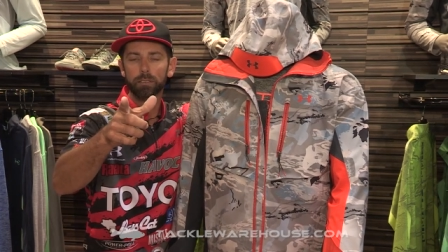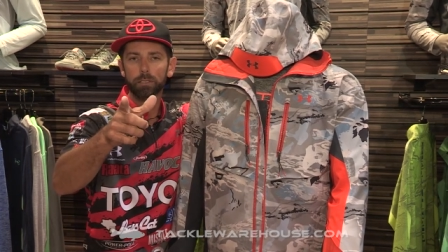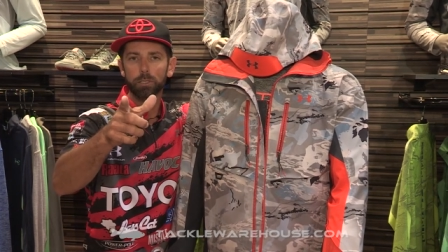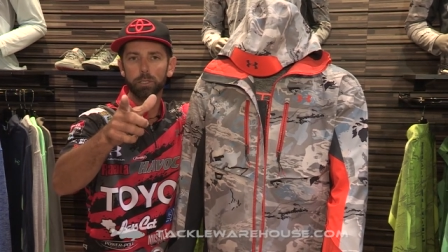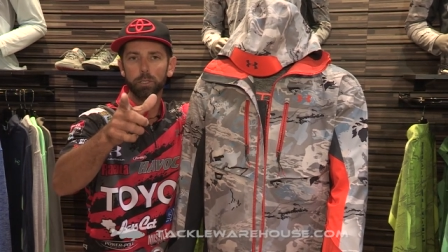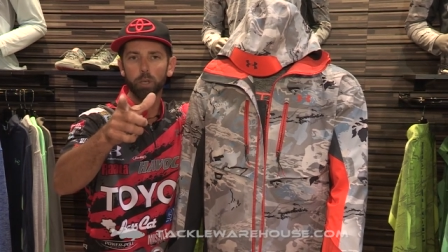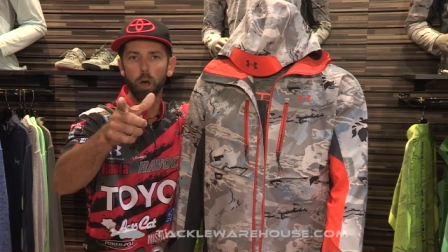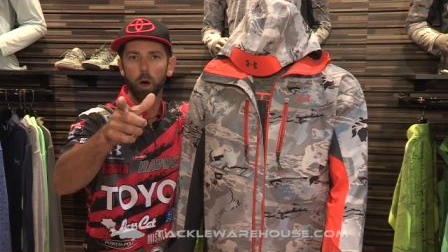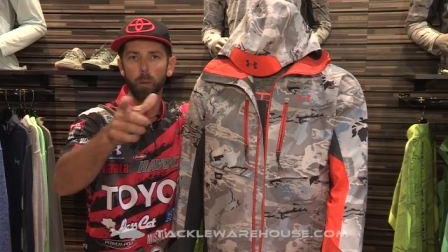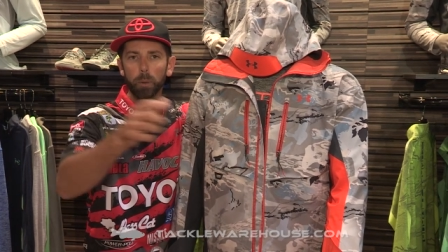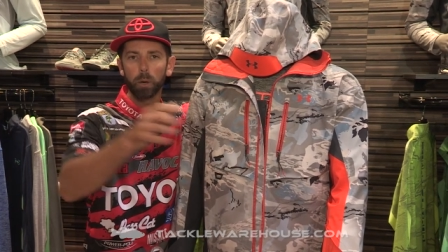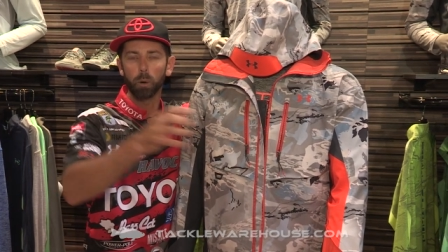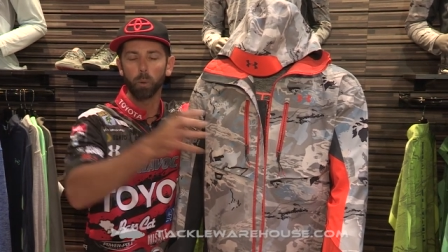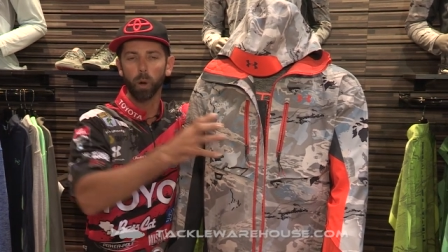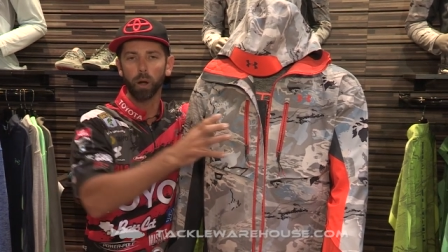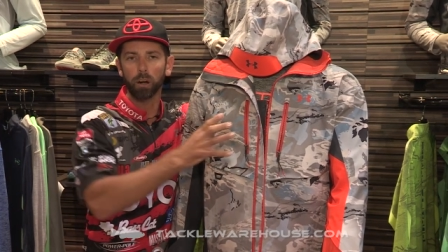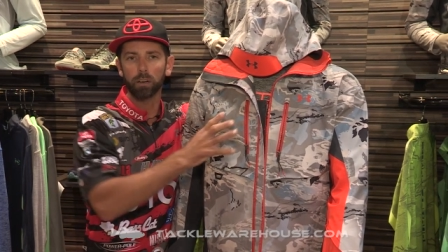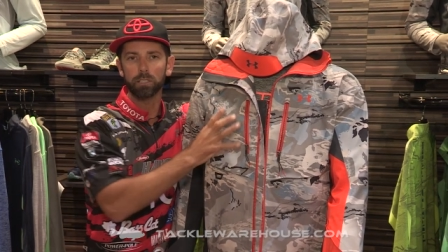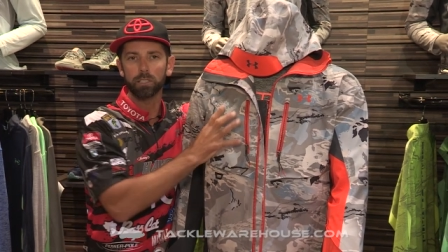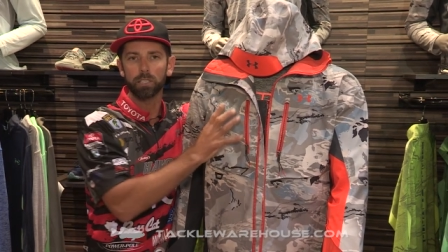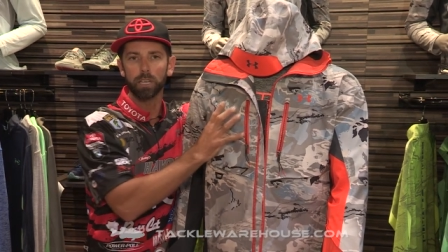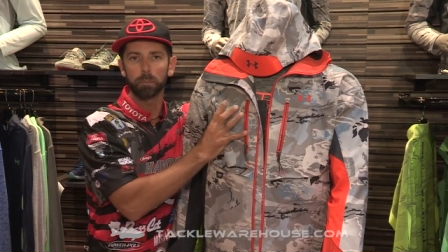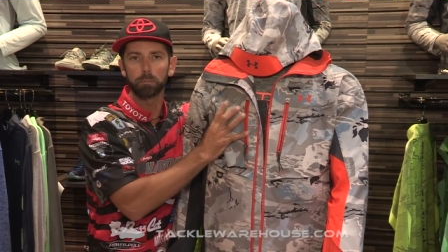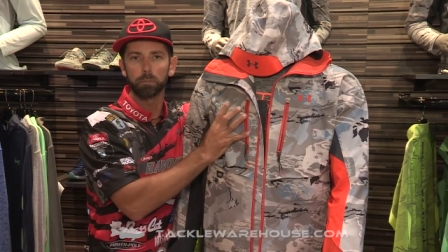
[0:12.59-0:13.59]
You saw me
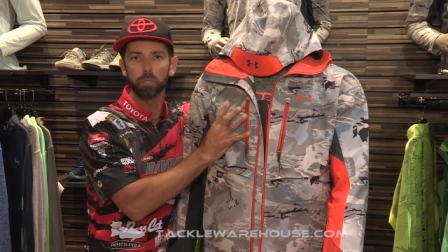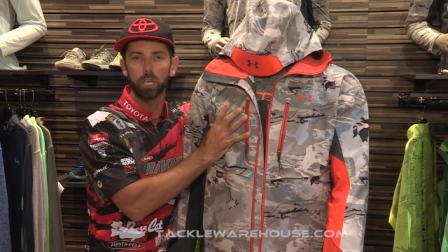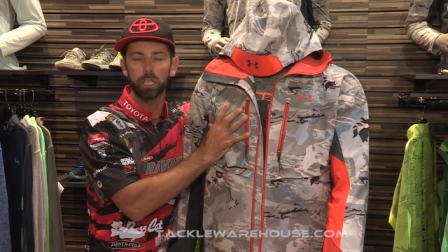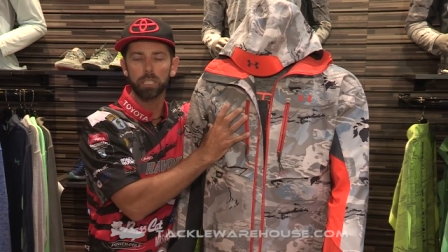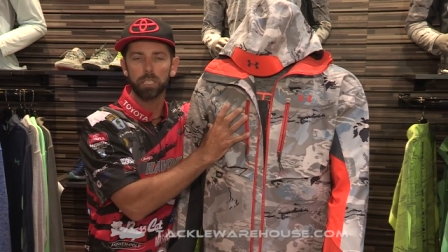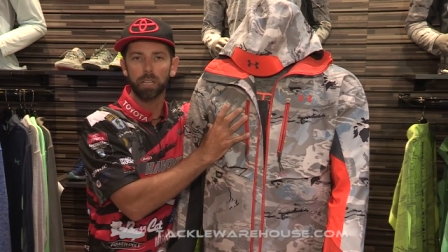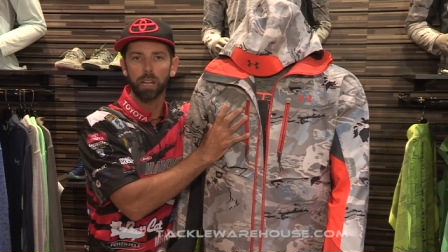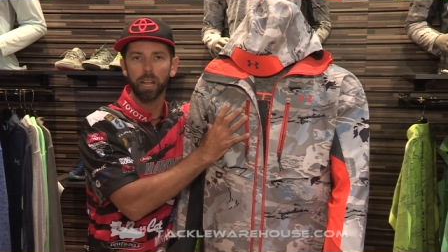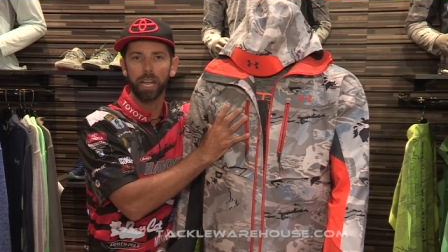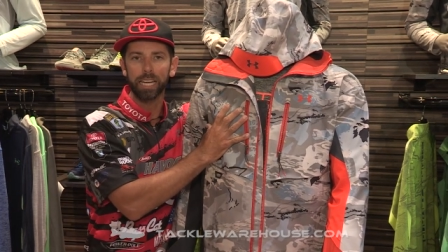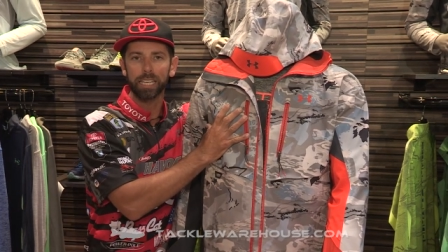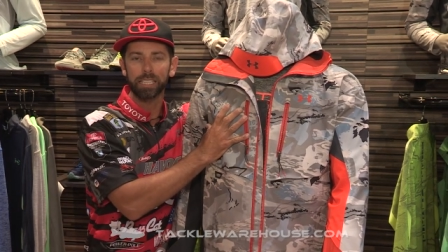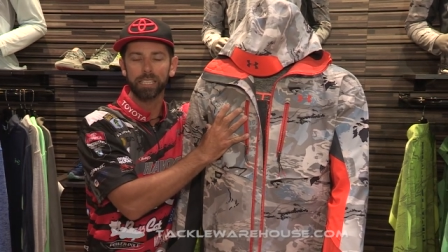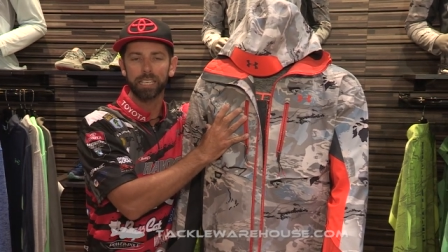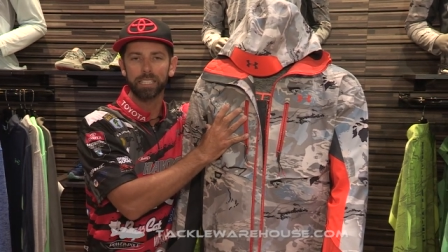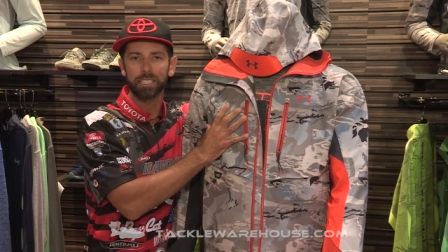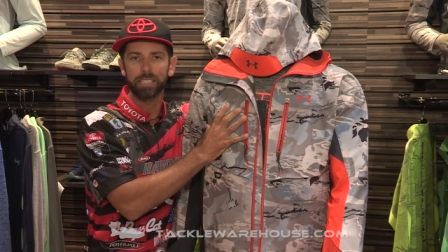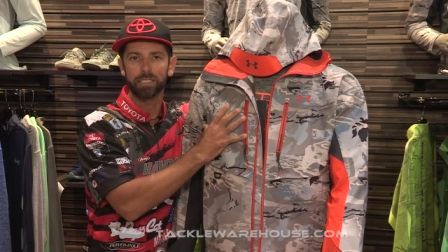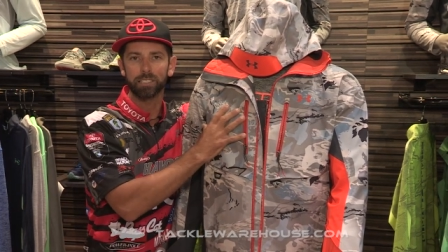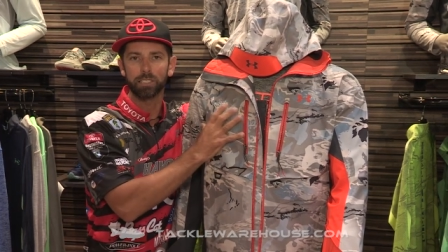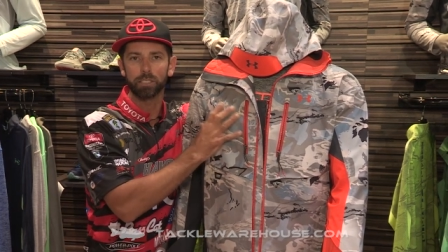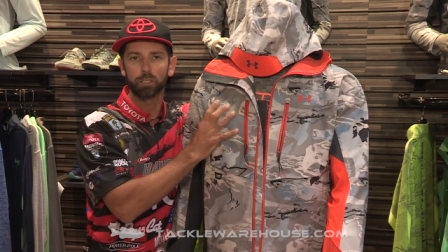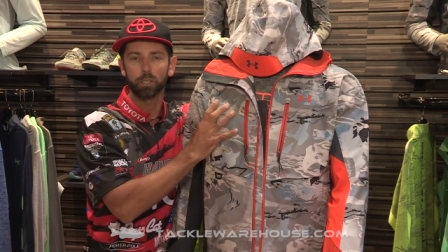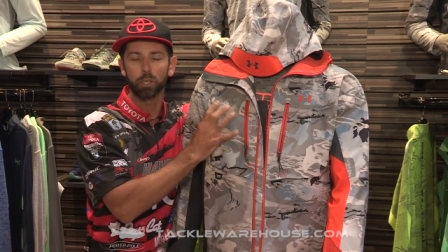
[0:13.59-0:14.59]
wearing something just like this at the